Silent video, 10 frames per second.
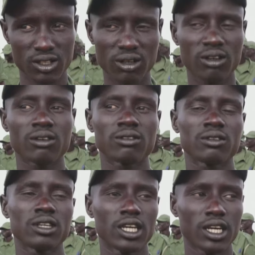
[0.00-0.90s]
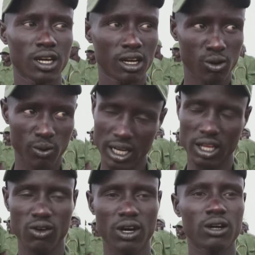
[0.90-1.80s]
know when I
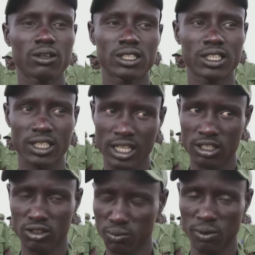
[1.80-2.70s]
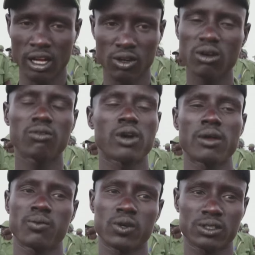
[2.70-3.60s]
go out, I go by
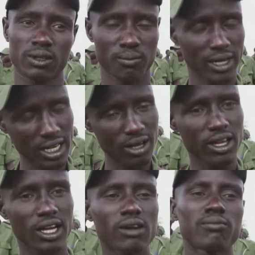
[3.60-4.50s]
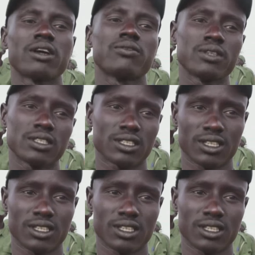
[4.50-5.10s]
force, but now I come by peace.